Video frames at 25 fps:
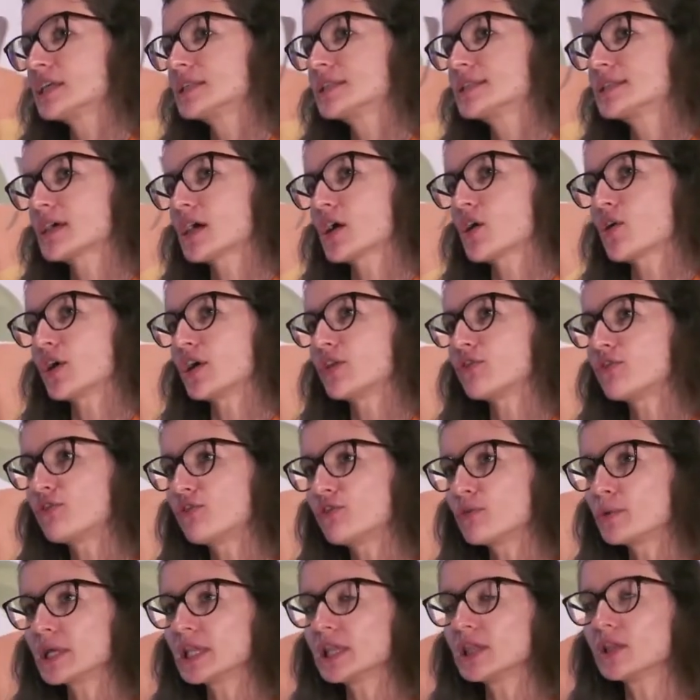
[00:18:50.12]
So
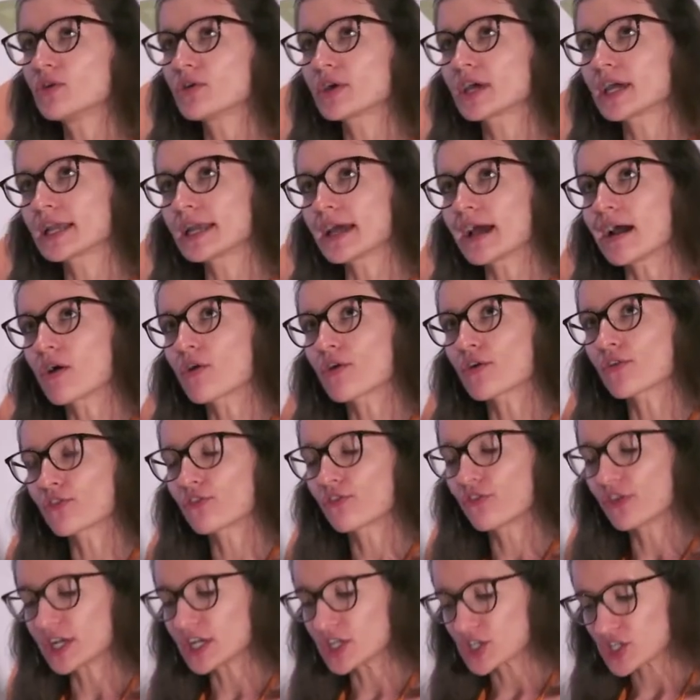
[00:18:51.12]
if we look at our
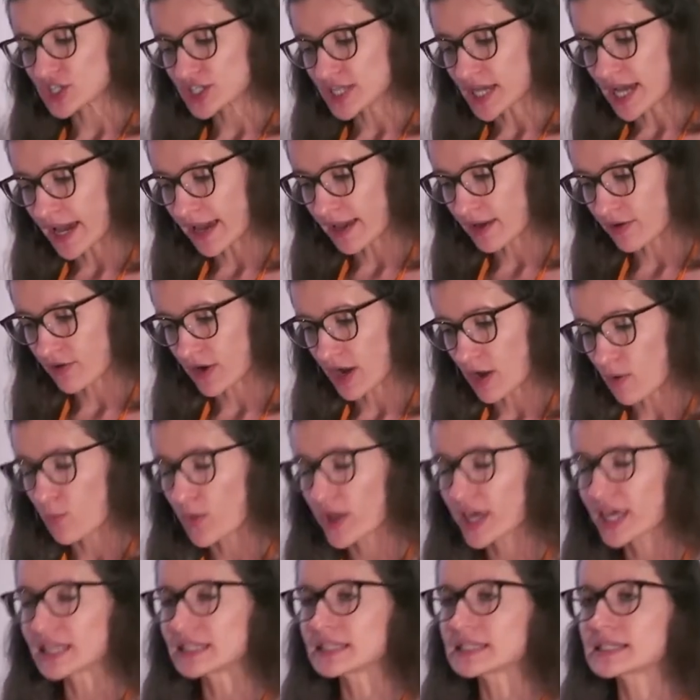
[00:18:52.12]
finished
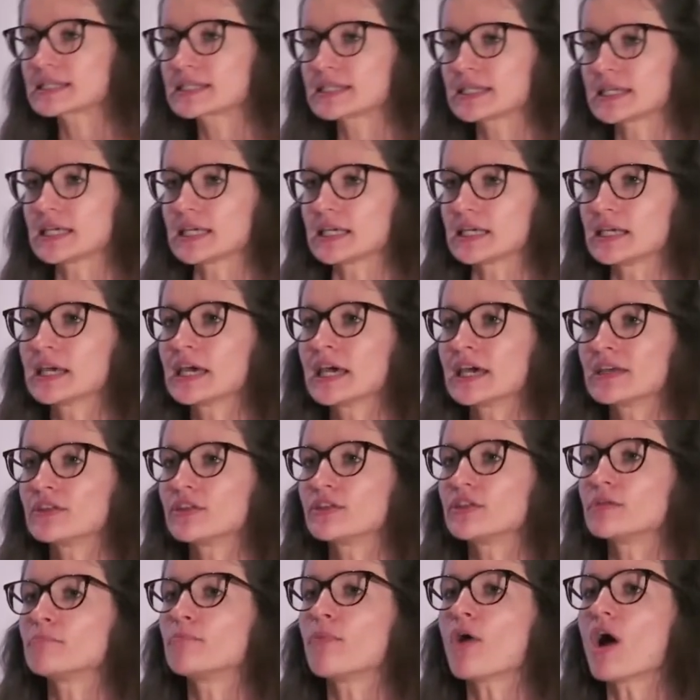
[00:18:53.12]
diagram, we can see
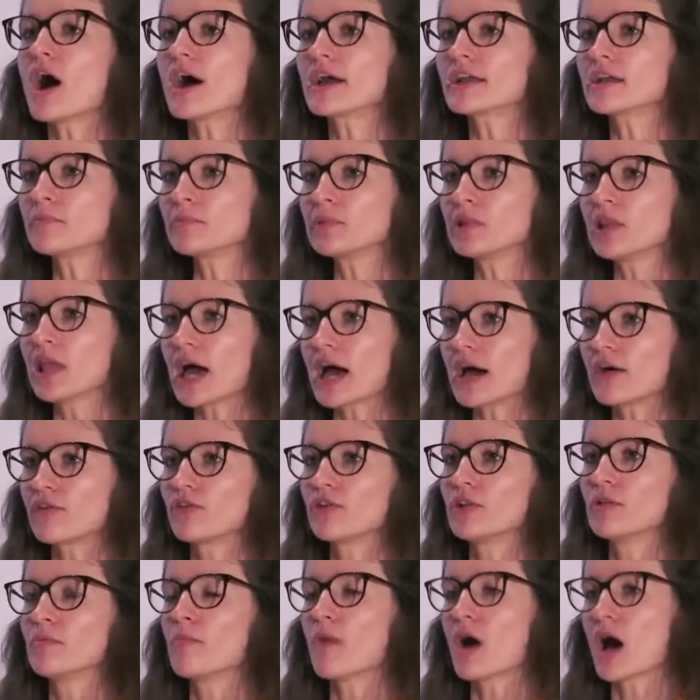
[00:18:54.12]
that the bottom
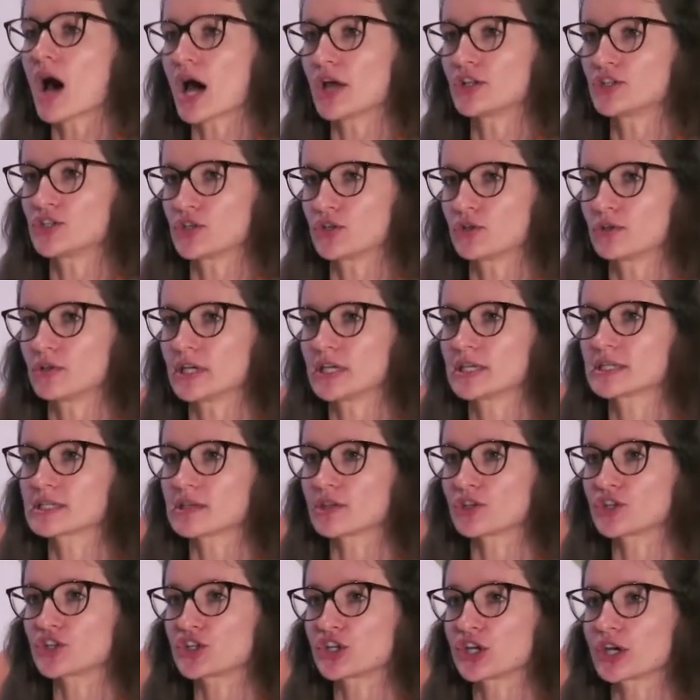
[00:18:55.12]
level module
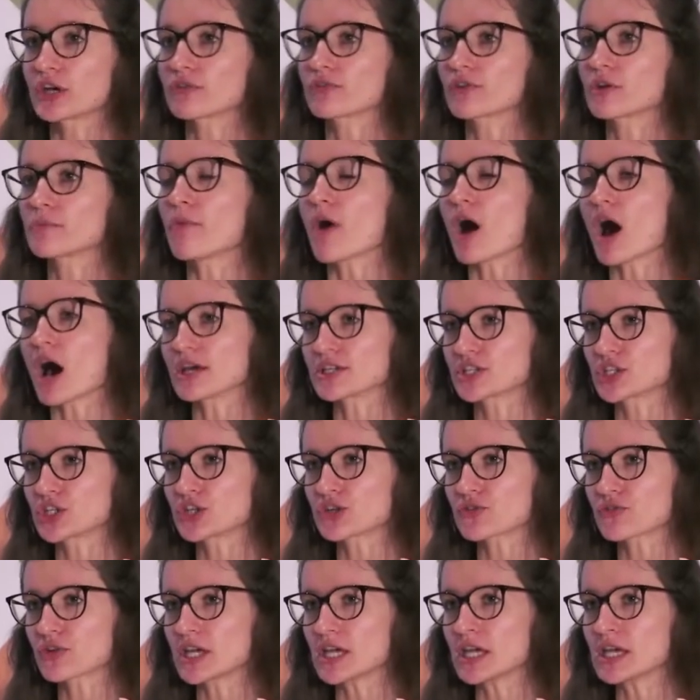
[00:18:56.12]
is that shared
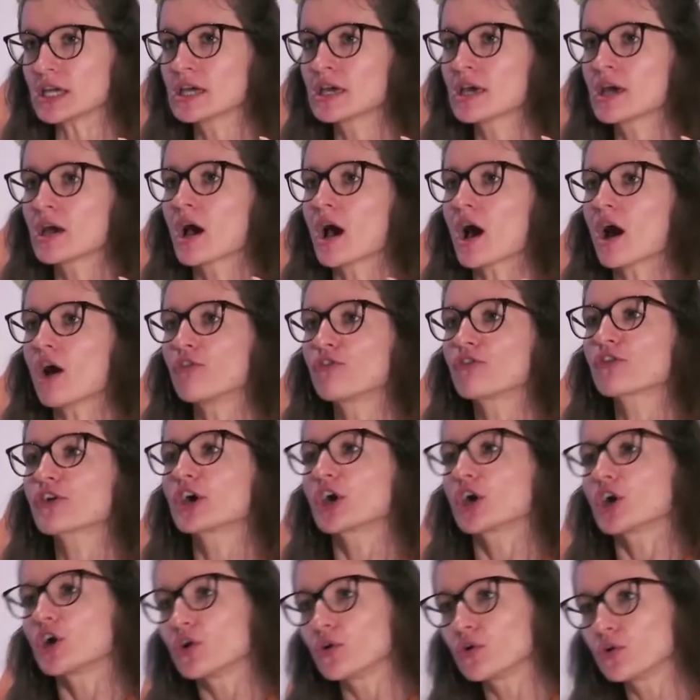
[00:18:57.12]
repository of
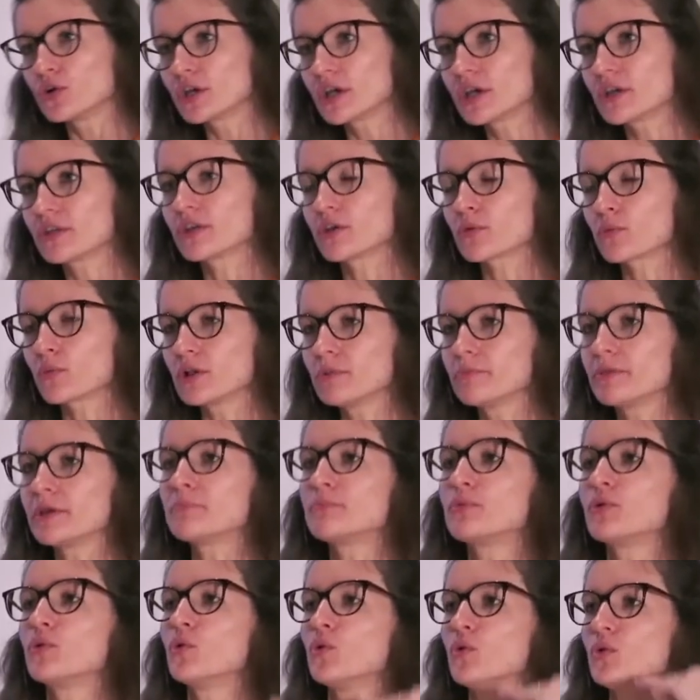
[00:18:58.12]
code that will
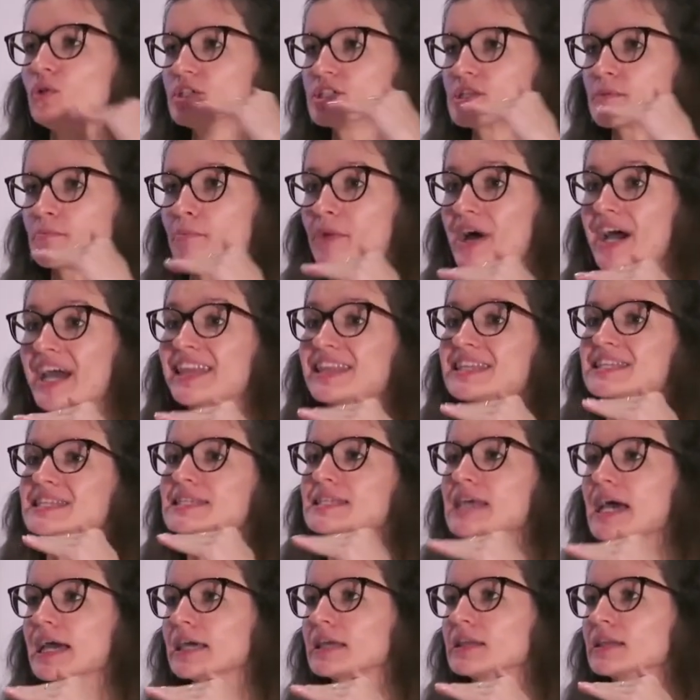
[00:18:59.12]
be pulled by the
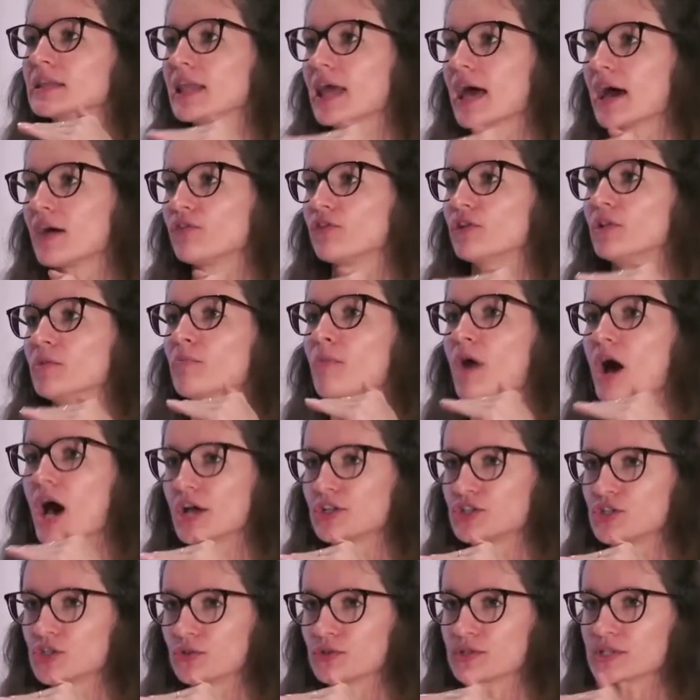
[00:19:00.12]
second level
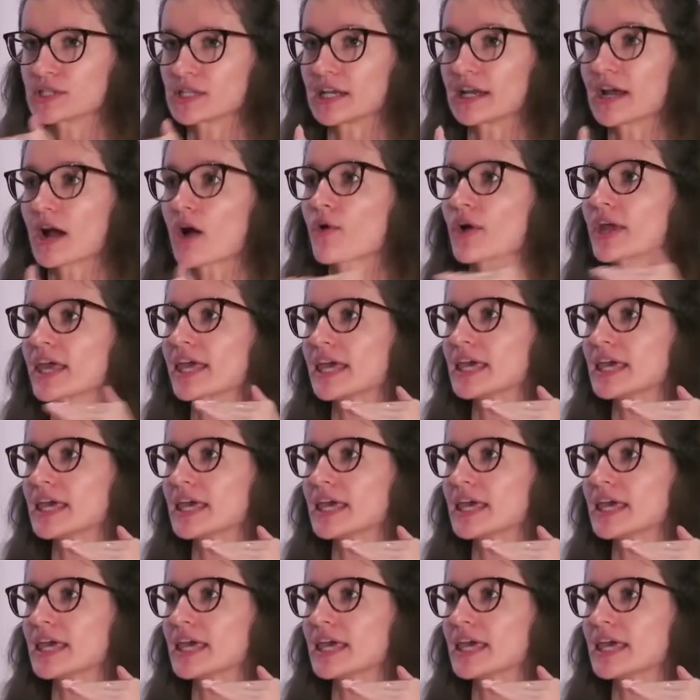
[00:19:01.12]
modules. In our